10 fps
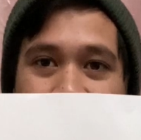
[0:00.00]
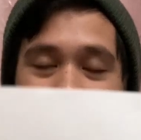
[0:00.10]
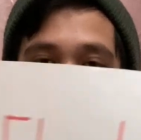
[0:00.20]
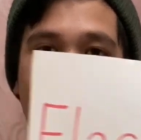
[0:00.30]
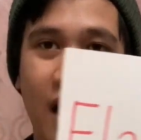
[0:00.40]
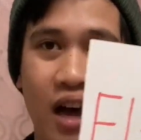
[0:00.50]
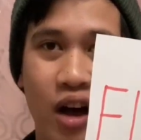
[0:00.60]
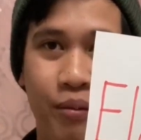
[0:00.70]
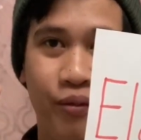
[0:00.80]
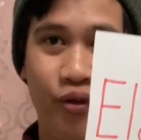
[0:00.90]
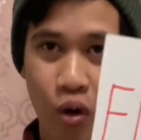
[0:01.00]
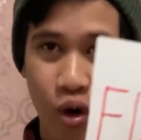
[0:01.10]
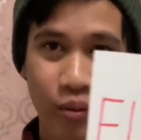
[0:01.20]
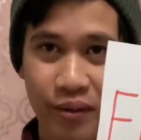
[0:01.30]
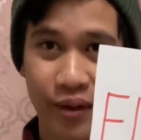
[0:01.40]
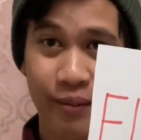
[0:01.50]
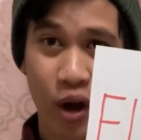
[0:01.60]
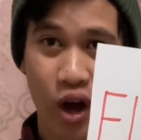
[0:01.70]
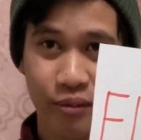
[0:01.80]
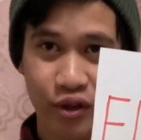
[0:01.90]
that form of the
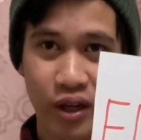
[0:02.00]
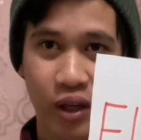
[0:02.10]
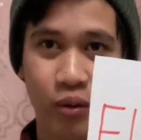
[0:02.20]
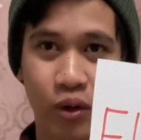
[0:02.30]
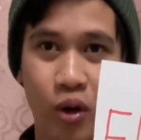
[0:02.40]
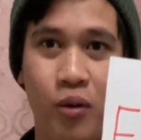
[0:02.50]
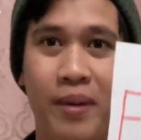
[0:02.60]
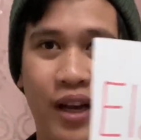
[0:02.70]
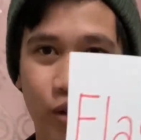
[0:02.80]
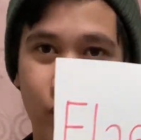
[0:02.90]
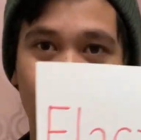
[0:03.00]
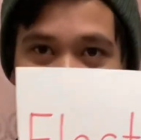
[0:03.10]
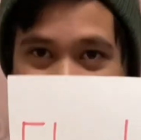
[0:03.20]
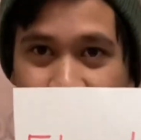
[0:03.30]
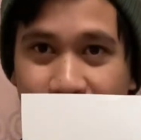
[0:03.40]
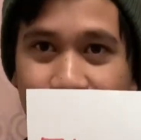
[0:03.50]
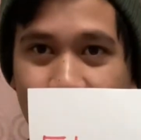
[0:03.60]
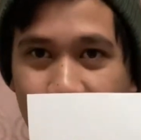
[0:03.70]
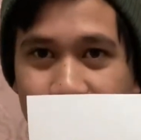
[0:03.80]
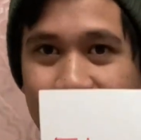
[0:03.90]
object will go back to its original
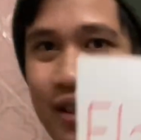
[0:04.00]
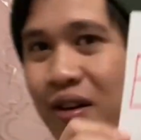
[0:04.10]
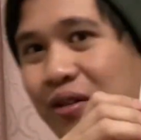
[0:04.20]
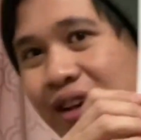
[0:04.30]
form. So